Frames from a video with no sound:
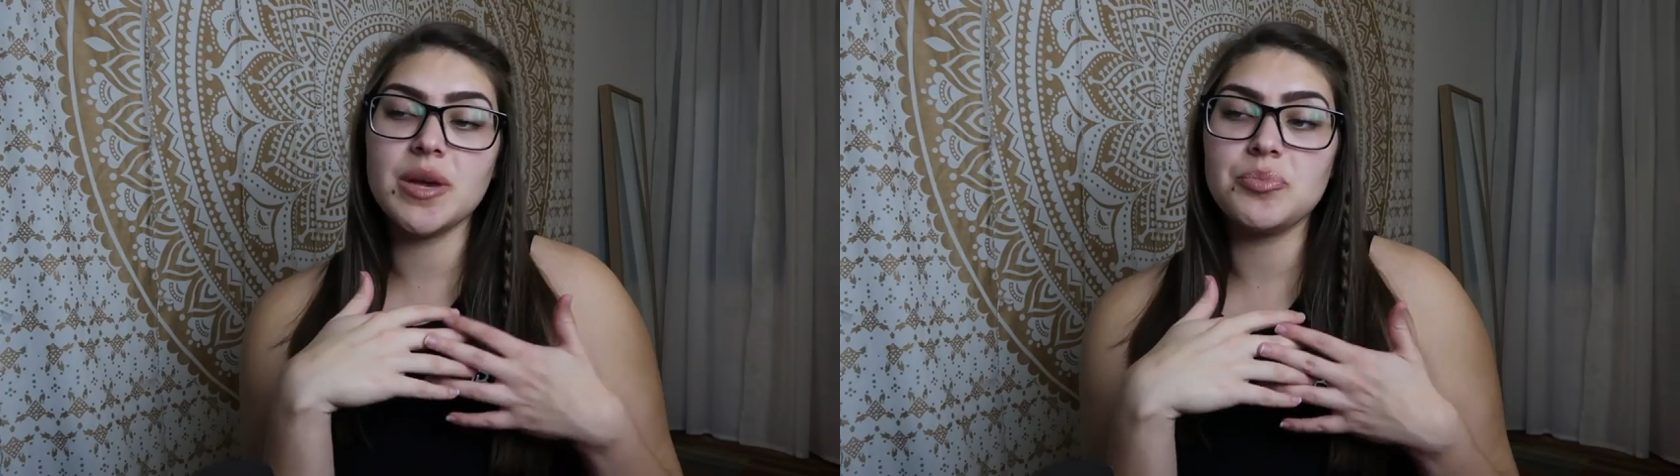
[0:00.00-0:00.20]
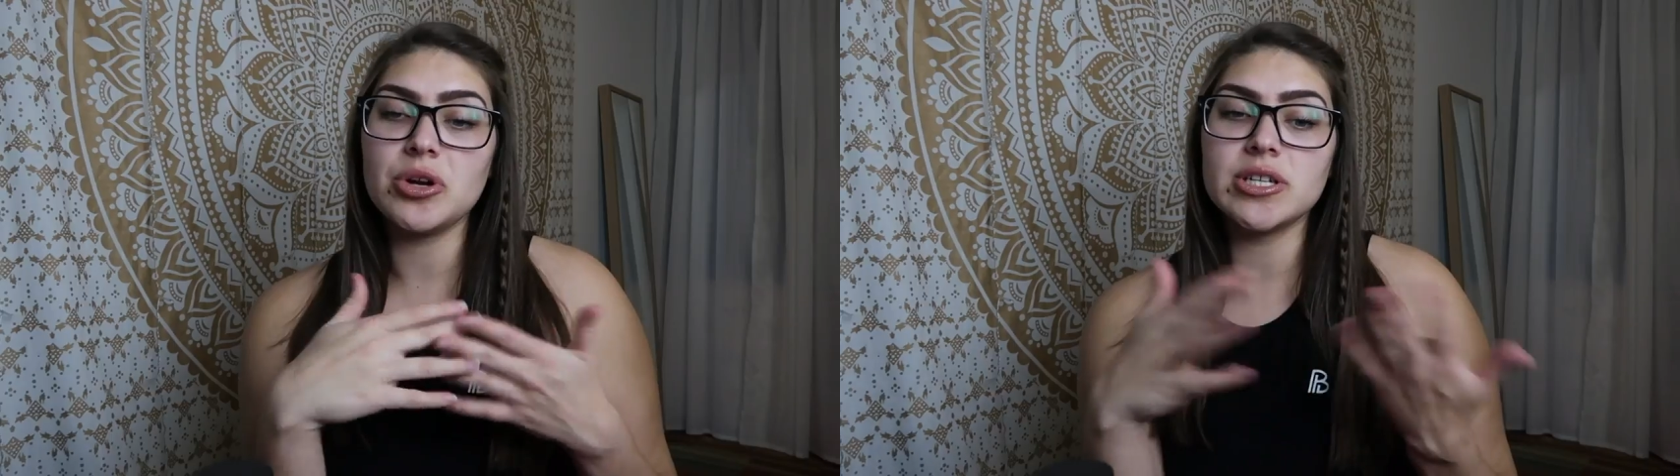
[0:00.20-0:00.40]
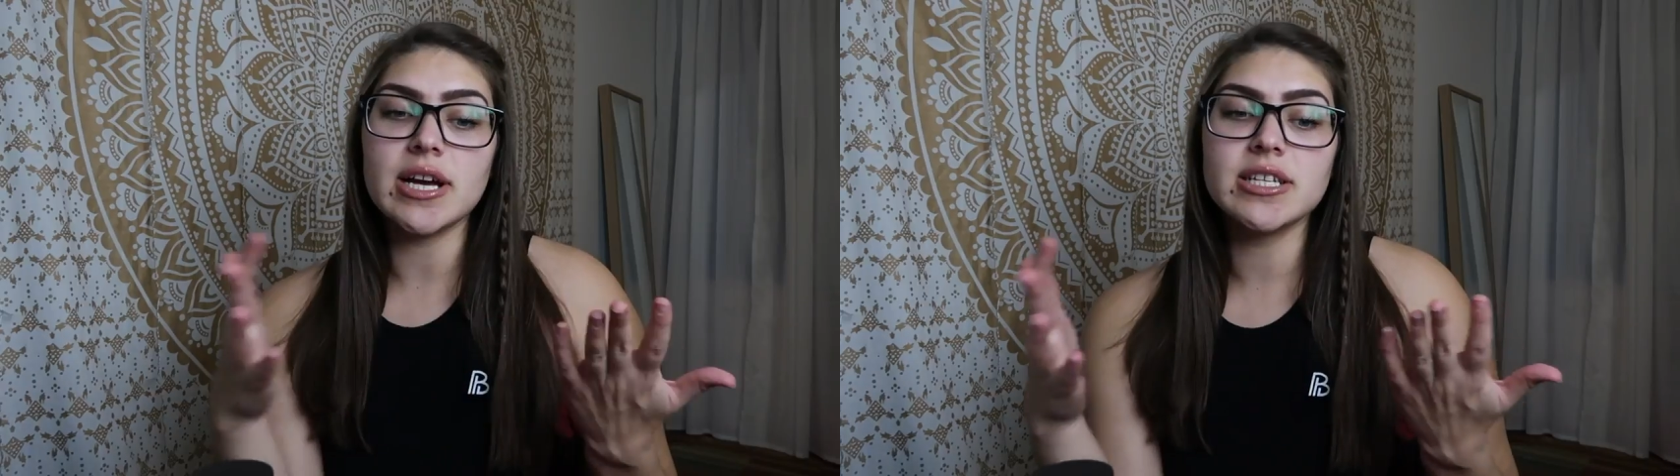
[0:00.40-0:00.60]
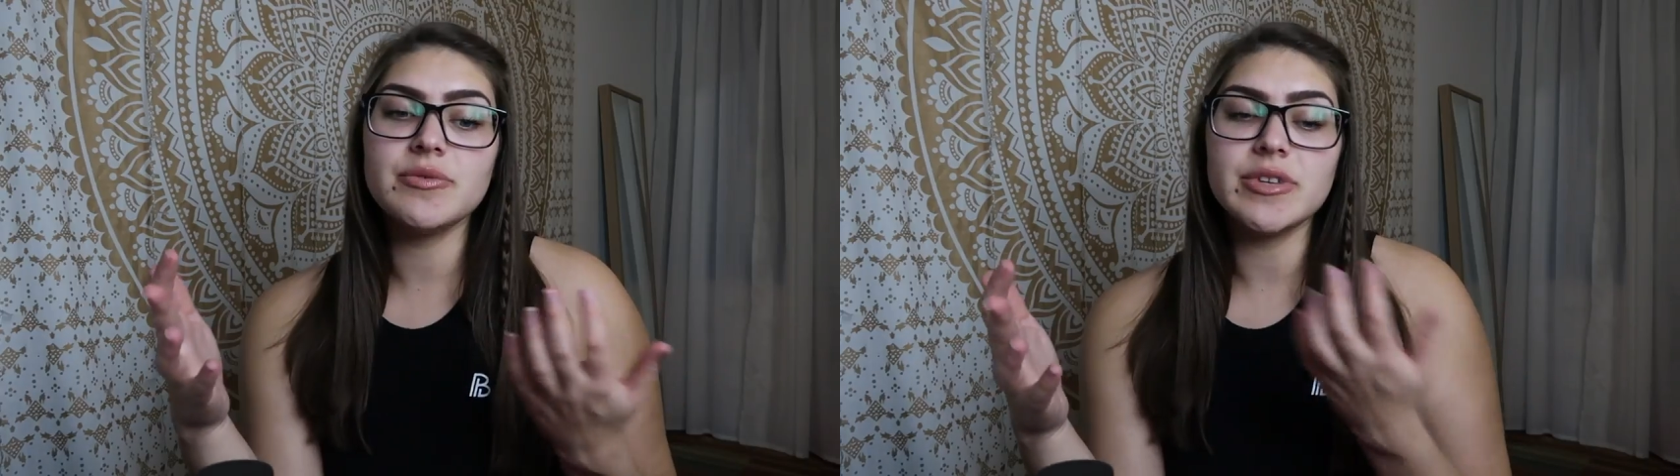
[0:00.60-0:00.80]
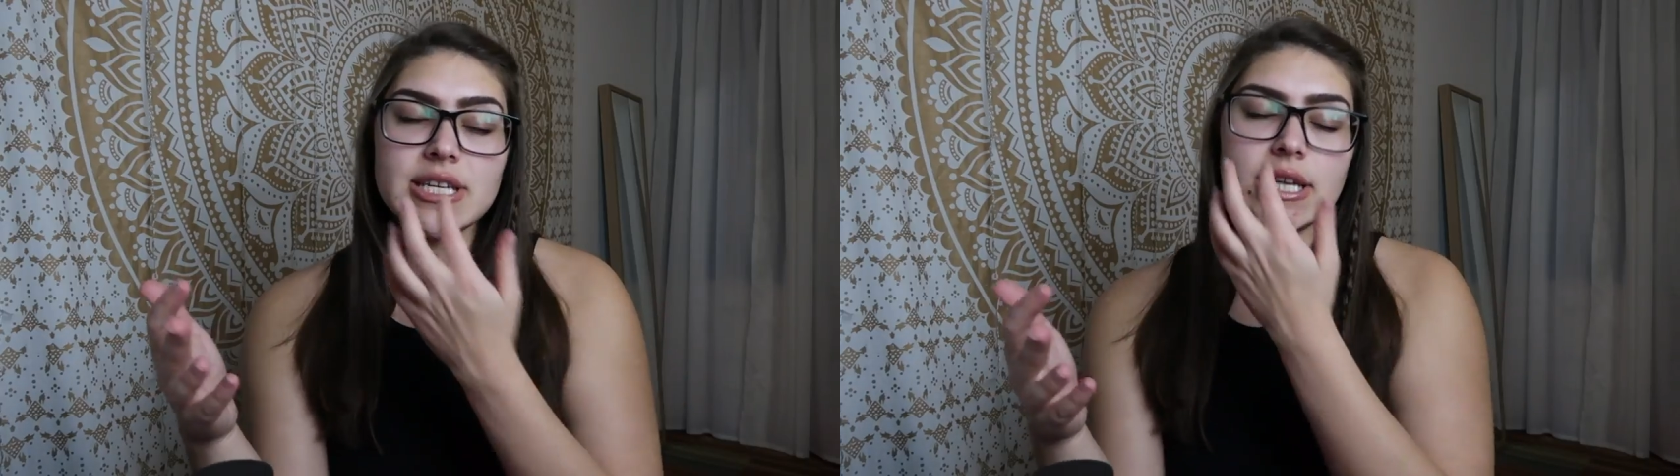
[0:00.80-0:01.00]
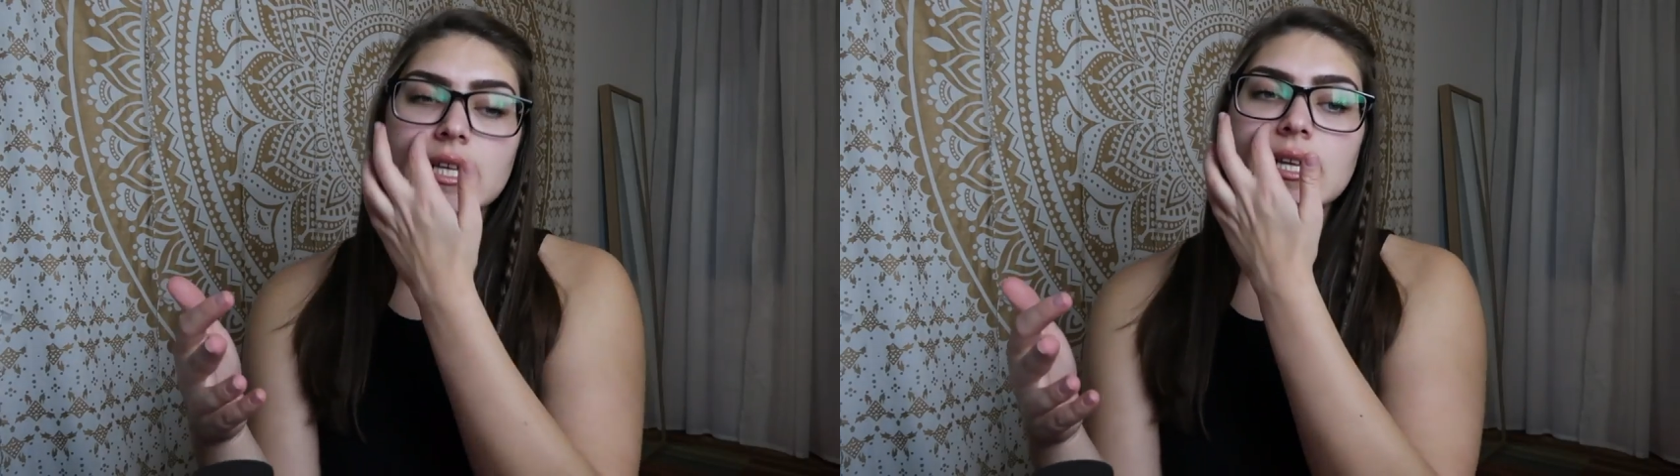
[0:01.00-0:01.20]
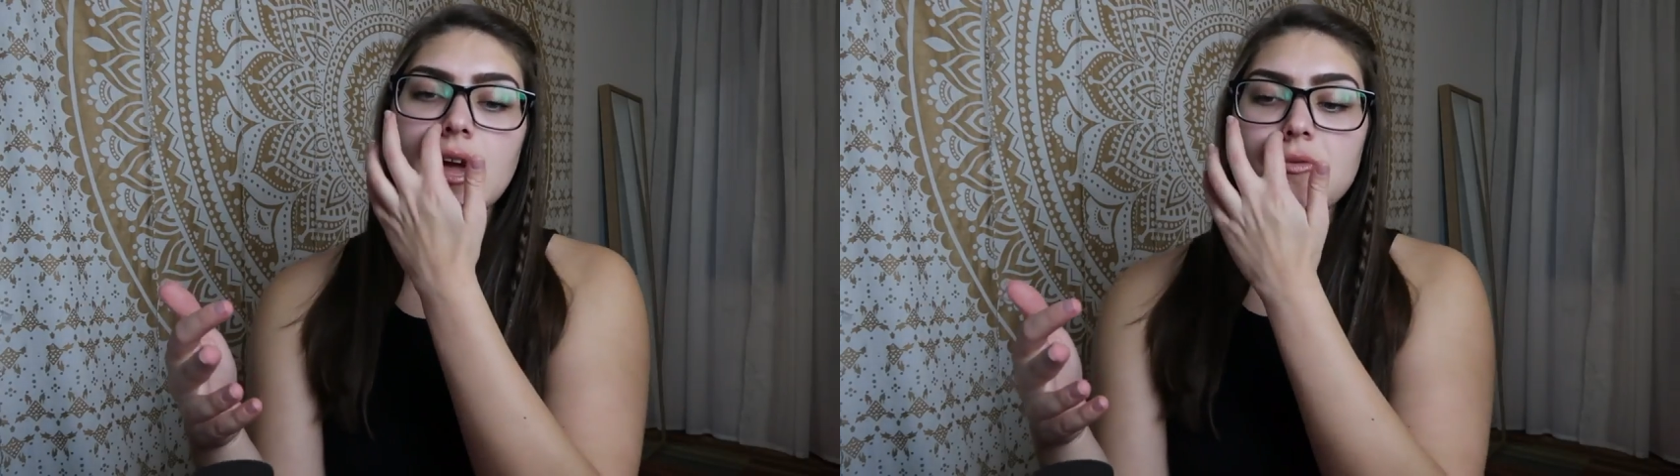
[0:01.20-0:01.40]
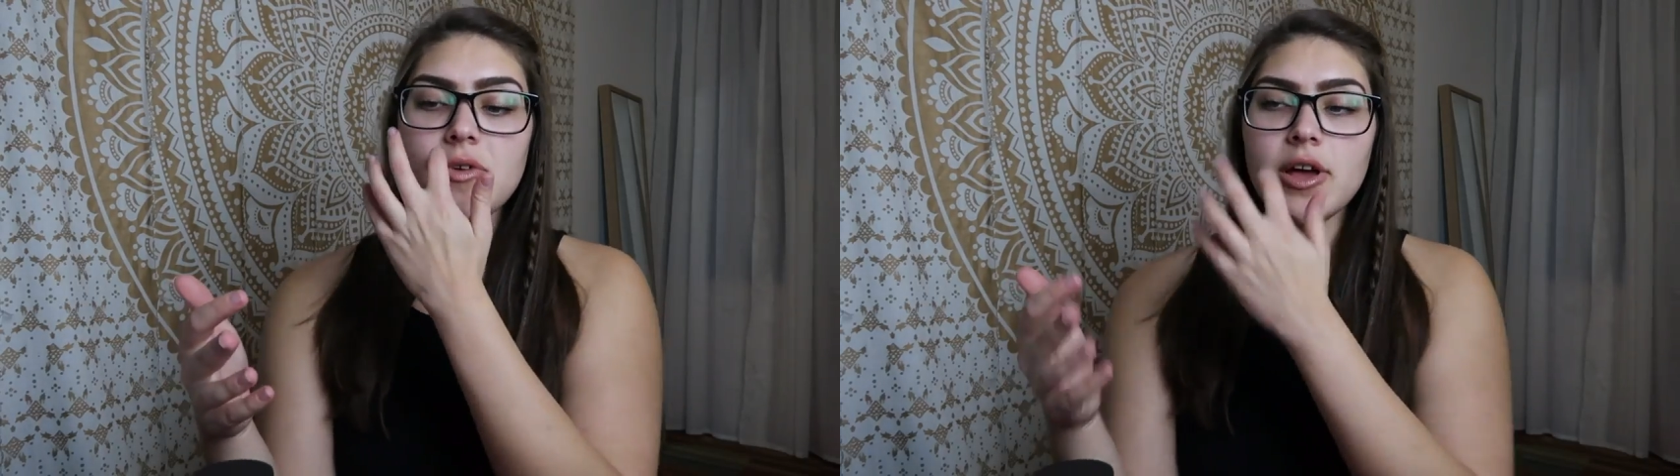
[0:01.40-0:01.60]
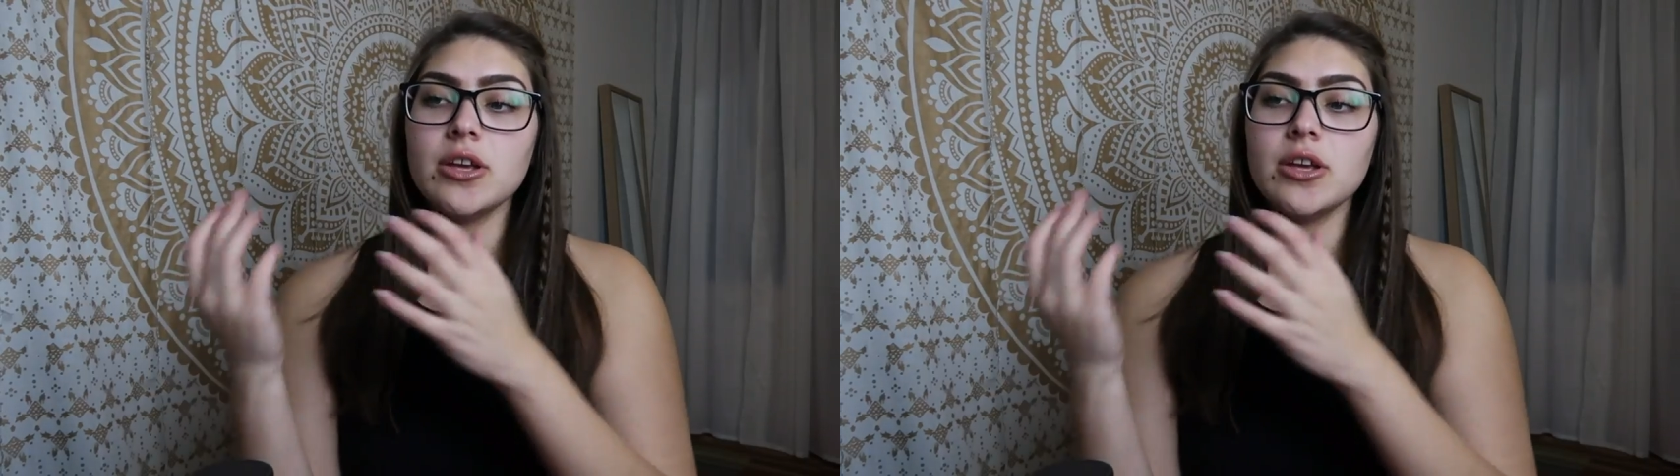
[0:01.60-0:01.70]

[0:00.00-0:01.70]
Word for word: being productive in daily life.